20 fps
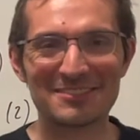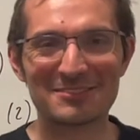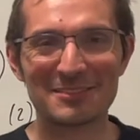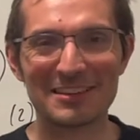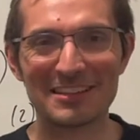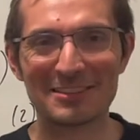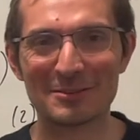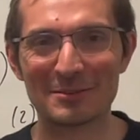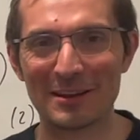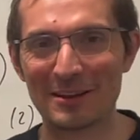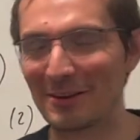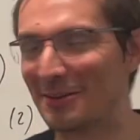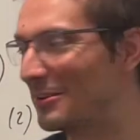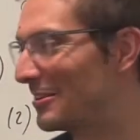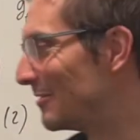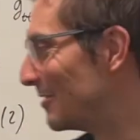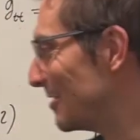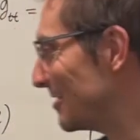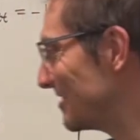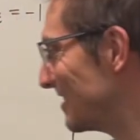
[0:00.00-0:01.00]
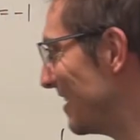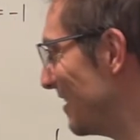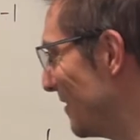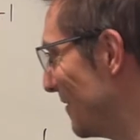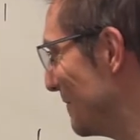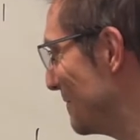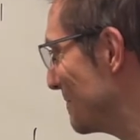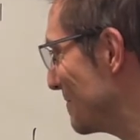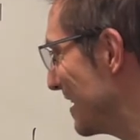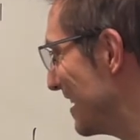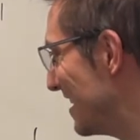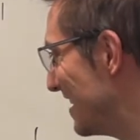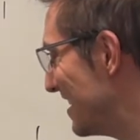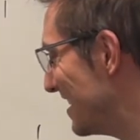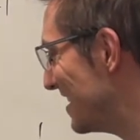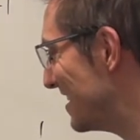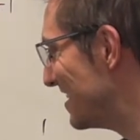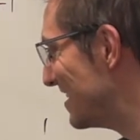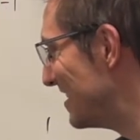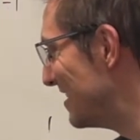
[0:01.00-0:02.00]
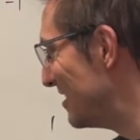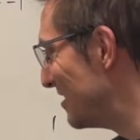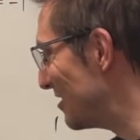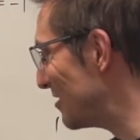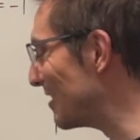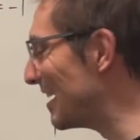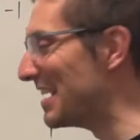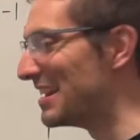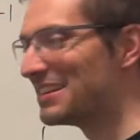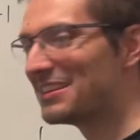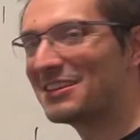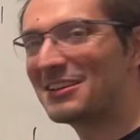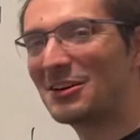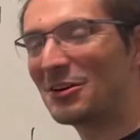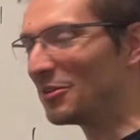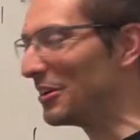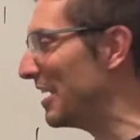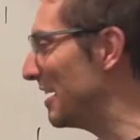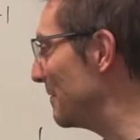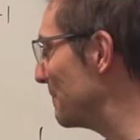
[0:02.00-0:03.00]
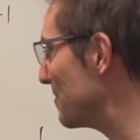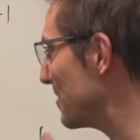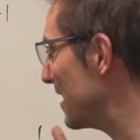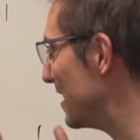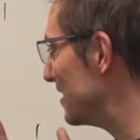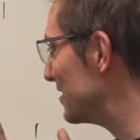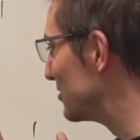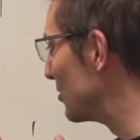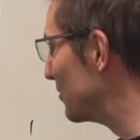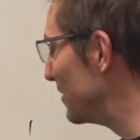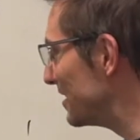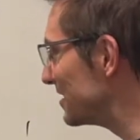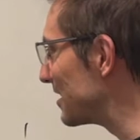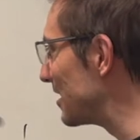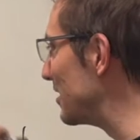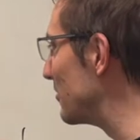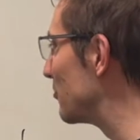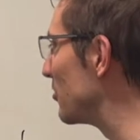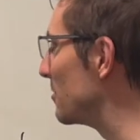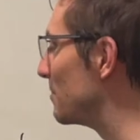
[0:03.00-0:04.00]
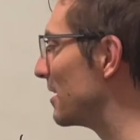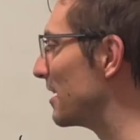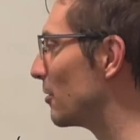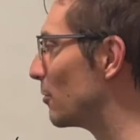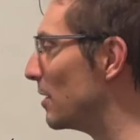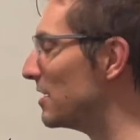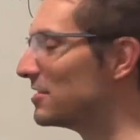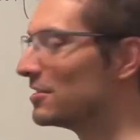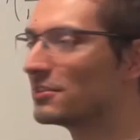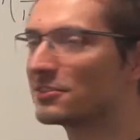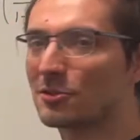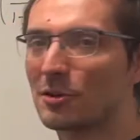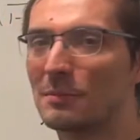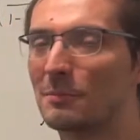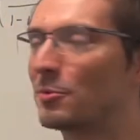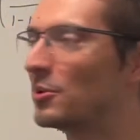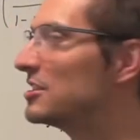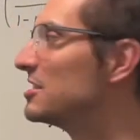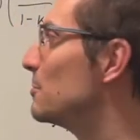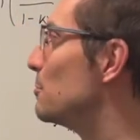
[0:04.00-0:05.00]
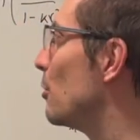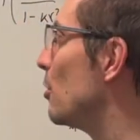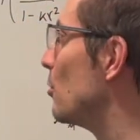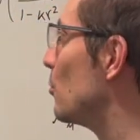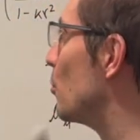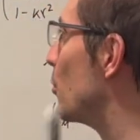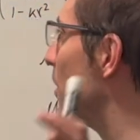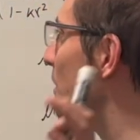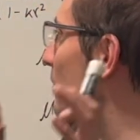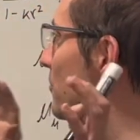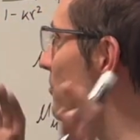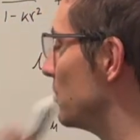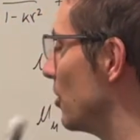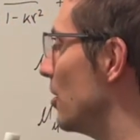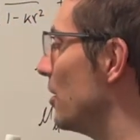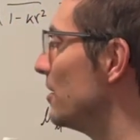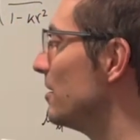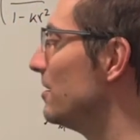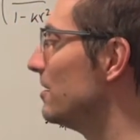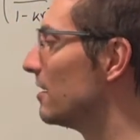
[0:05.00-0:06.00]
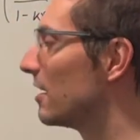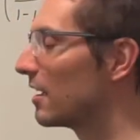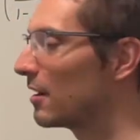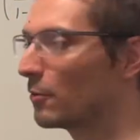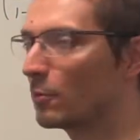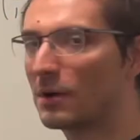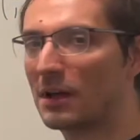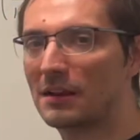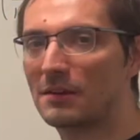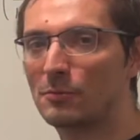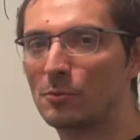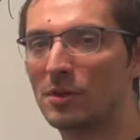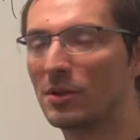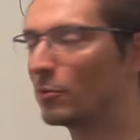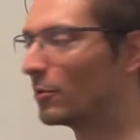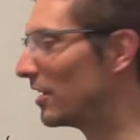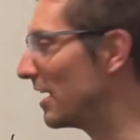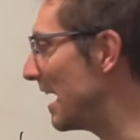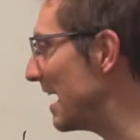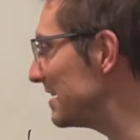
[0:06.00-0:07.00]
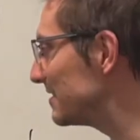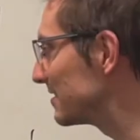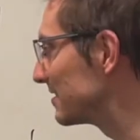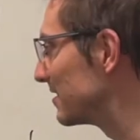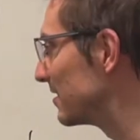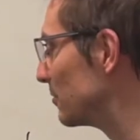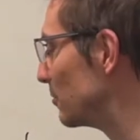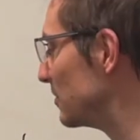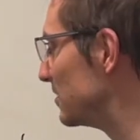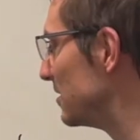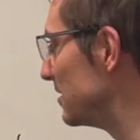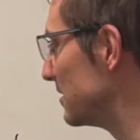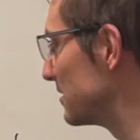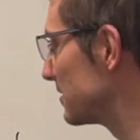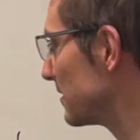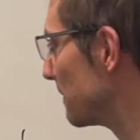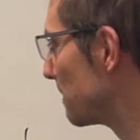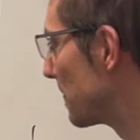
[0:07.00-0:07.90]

related to our universe now. All right, okay. So these are the Friedman equations. So in principle, we've done what we were asked, which is